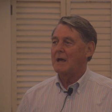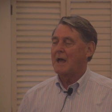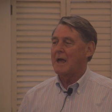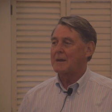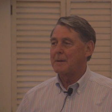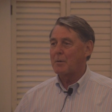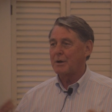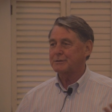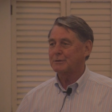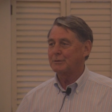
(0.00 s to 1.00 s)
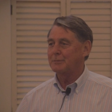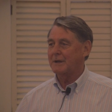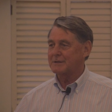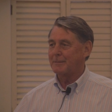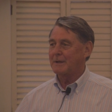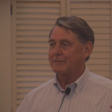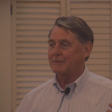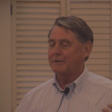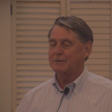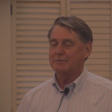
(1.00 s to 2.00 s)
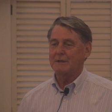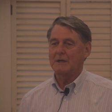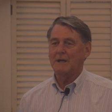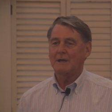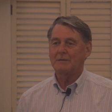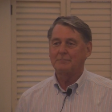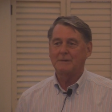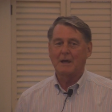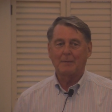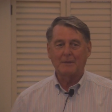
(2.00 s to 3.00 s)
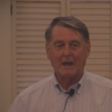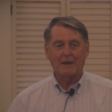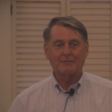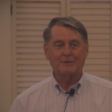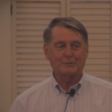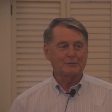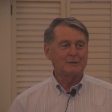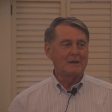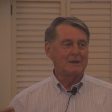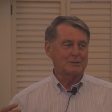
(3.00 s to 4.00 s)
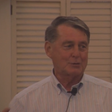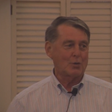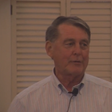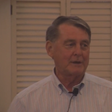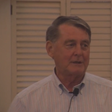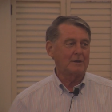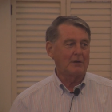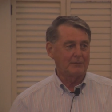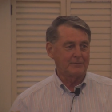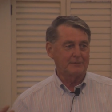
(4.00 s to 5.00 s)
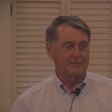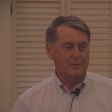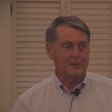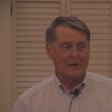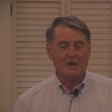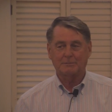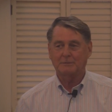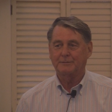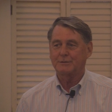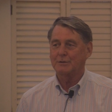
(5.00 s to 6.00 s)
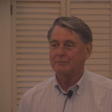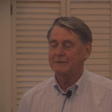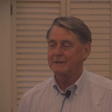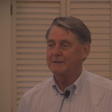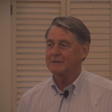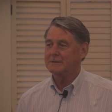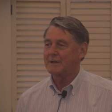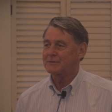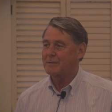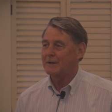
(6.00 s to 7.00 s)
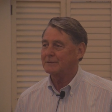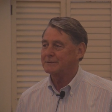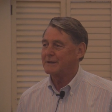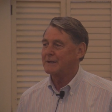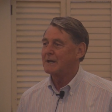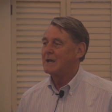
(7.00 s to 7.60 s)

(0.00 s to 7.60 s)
And I'm also, because of my love of history, um, I'm the unofficial historian of the Floating Hospital for Children in the Tufts Medical Center.